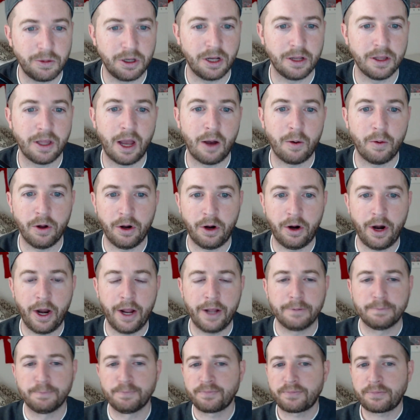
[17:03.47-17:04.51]
on that one, all
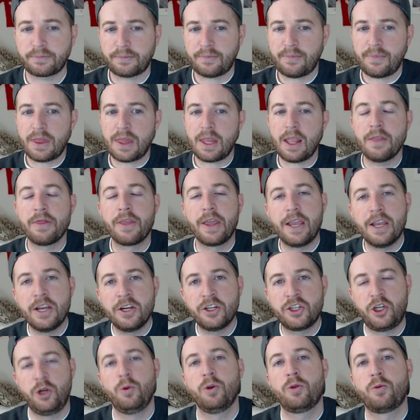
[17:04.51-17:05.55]
right? The
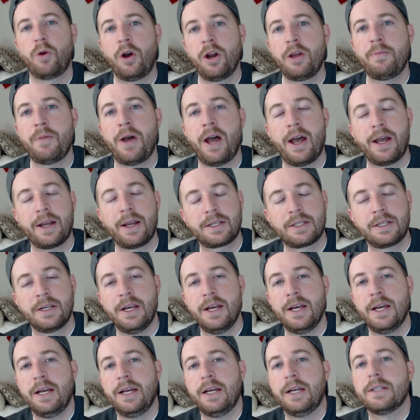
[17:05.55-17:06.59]
issue with running backs
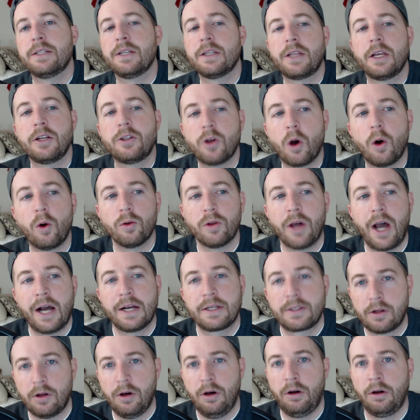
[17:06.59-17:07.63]
is that they don't
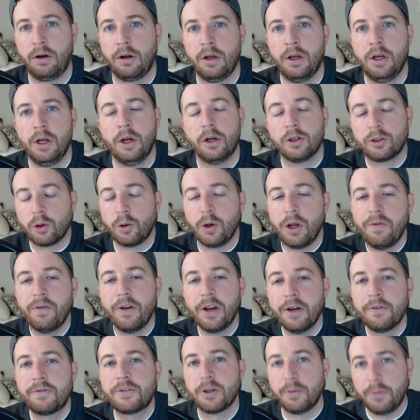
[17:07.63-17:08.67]
last long. So even
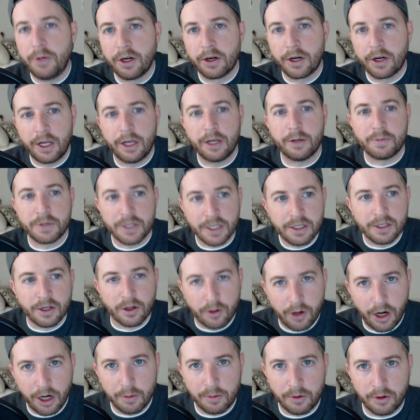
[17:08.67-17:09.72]
if Jahmyr Gibbs is
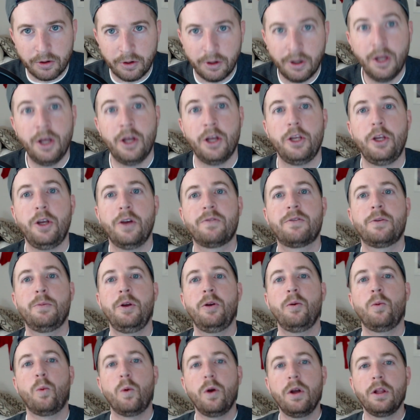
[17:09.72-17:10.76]
incredible, you have to be
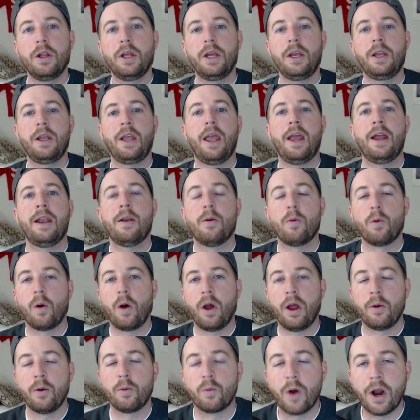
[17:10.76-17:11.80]
willing and
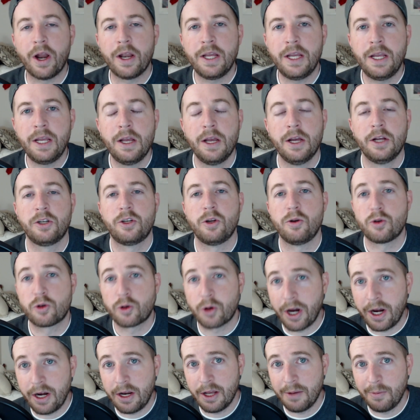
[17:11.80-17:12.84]
ready to
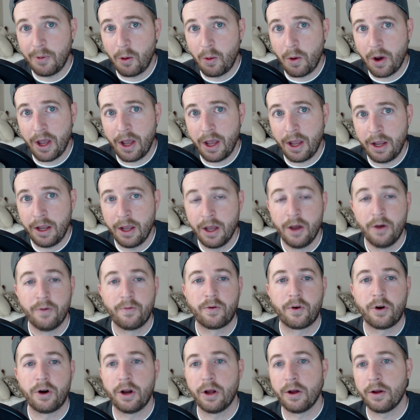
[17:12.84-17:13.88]
trade him away
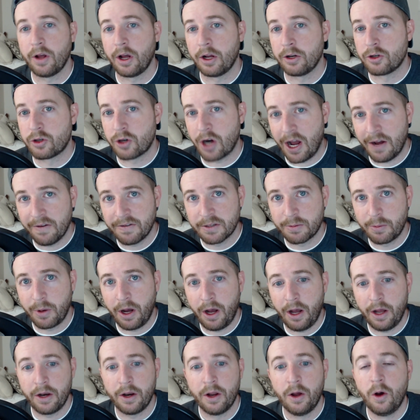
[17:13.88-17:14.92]
for a draft
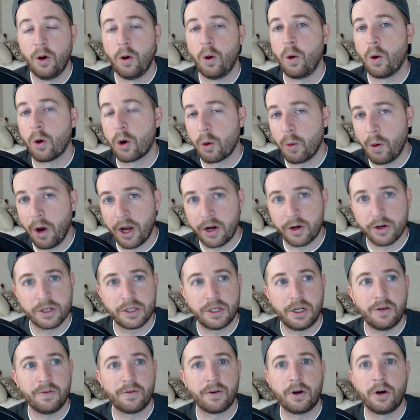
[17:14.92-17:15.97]
spot or a wide
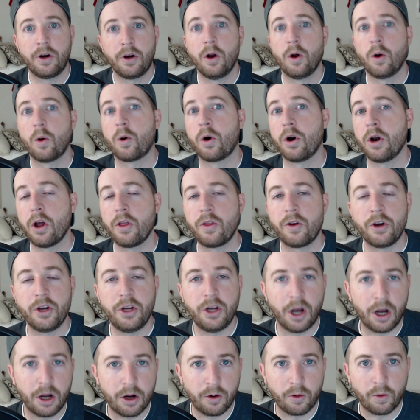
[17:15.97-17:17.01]
receiver or another
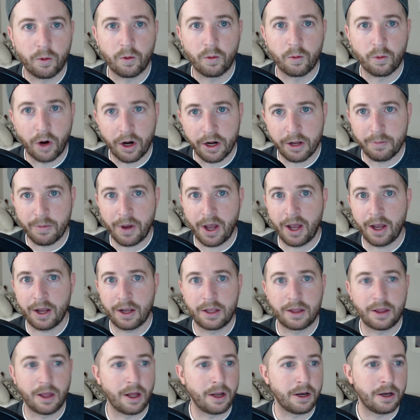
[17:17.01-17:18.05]
young running
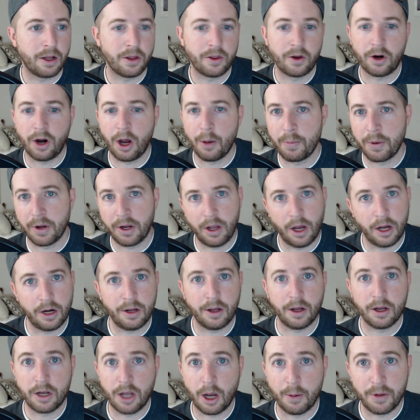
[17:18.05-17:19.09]
back, another
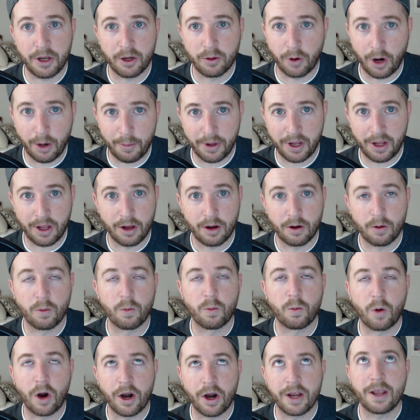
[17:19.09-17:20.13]
up-and-coming
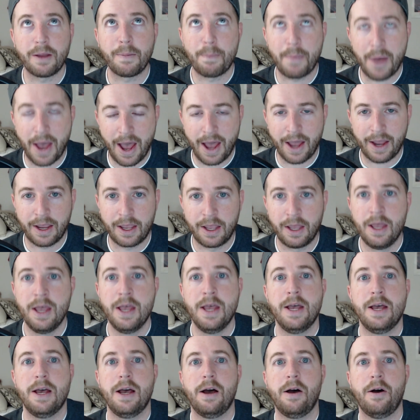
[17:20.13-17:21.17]
running back.
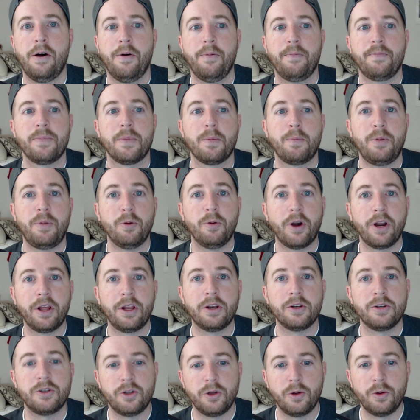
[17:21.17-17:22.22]
Be ready to
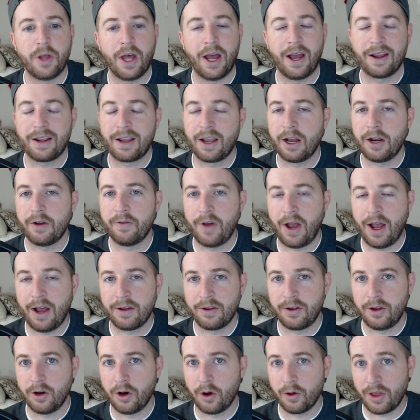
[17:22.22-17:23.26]
do that kind of
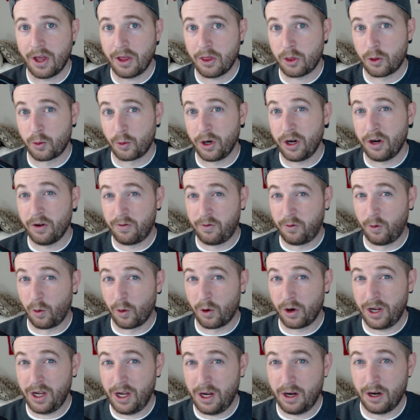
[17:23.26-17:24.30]
that 3 to 4
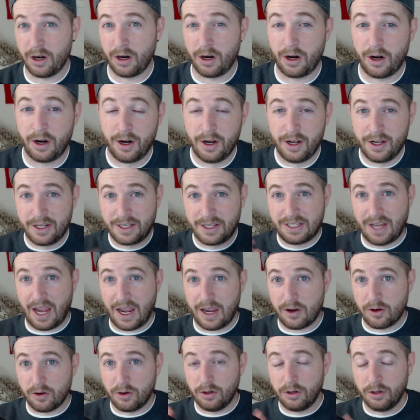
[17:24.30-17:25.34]
year
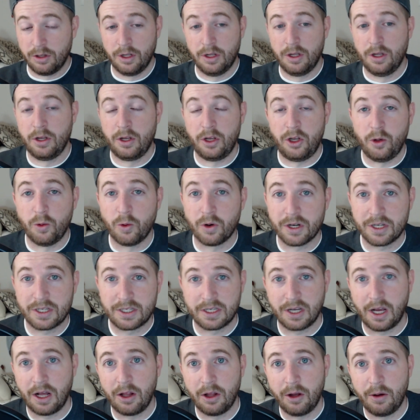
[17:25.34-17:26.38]
cycle. You want to
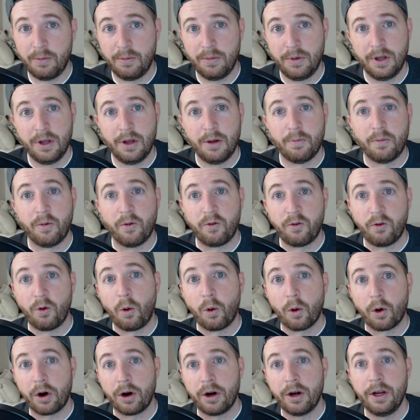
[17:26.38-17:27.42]
sell him
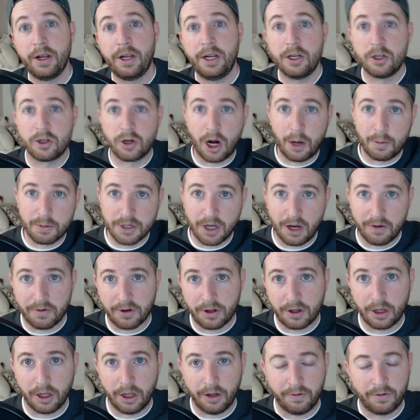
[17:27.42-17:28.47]
before he drops off a
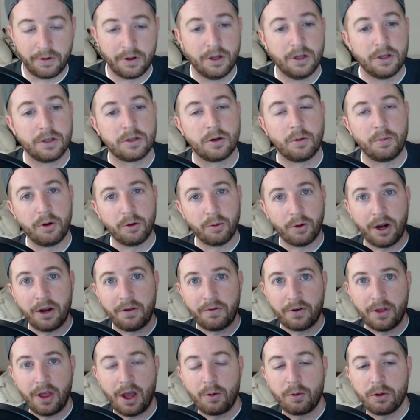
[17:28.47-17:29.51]
cliff. So be ready
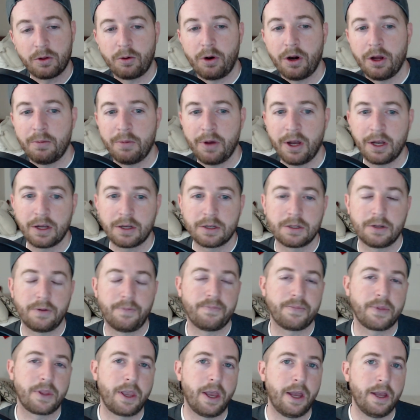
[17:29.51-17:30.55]
for that with running backs.
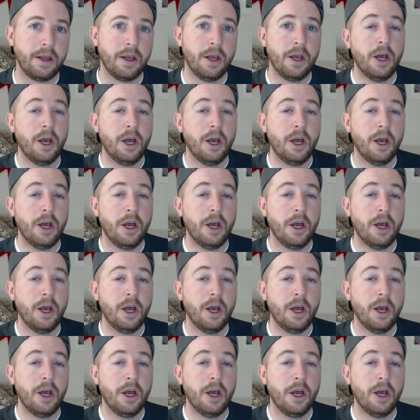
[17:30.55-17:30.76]
Okay.